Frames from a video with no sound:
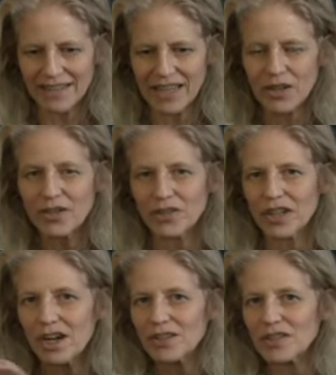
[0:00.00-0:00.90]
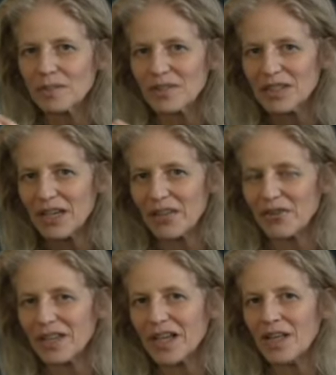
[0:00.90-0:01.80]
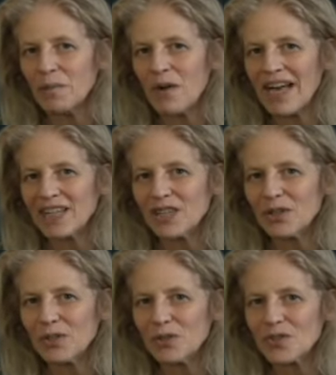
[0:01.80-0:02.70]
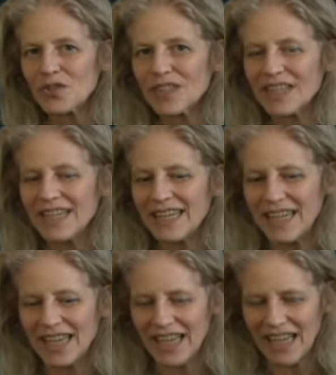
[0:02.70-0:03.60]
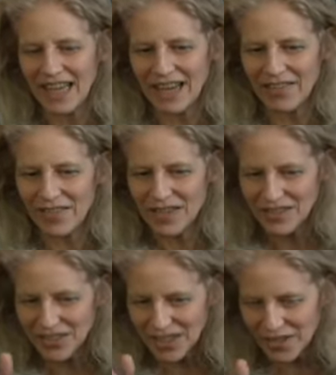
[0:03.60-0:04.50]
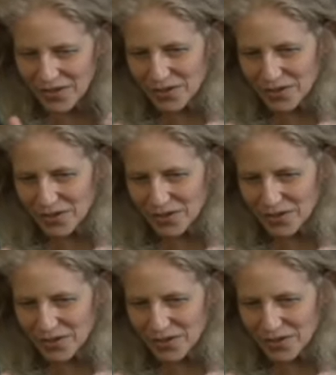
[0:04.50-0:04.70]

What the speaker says: They hook the cars up together. They call them wagon loaders. And then together